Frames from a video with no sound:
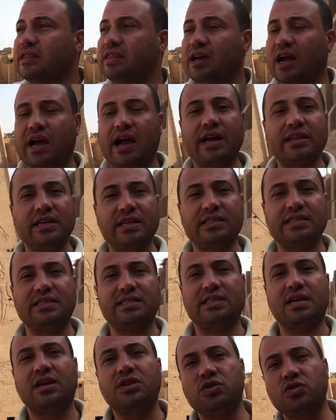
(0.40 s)
The
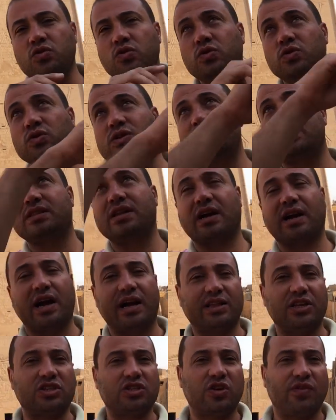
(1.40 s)
goddess Nut, the
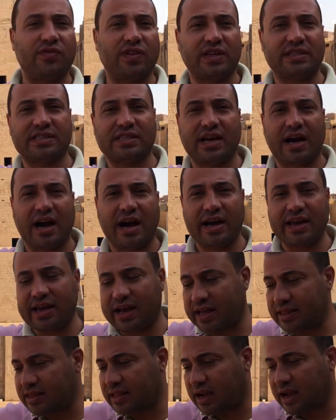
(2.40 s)
goddess of the sky,
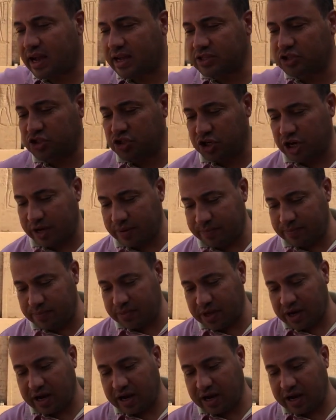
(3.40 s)
and the god Geb,